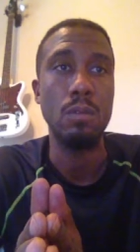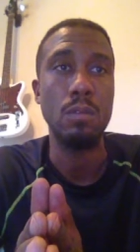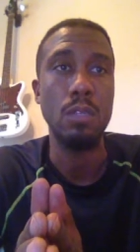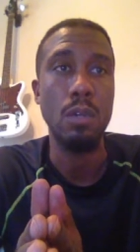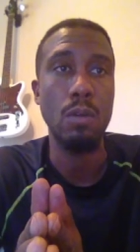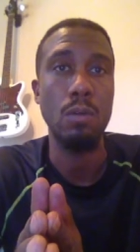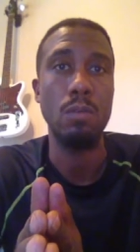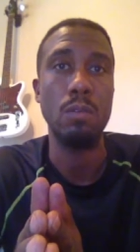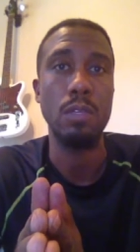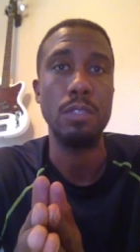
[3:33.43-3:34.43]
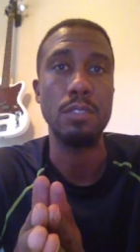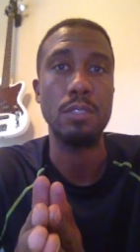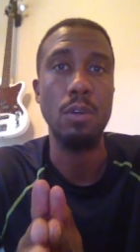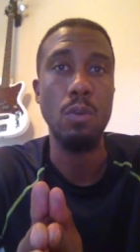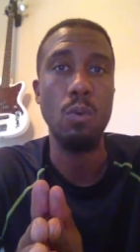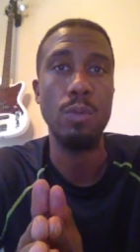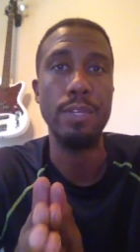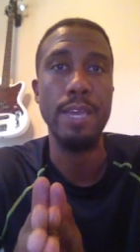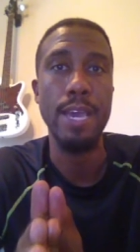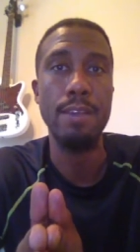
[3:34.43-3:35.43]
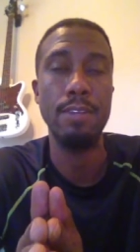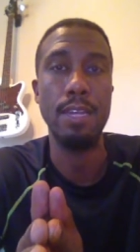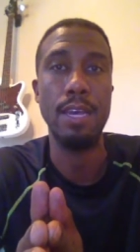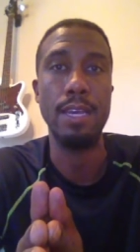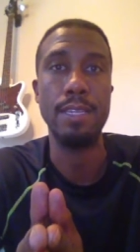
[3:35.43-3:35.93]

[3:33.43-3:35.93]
yo, it's gold in Havilah,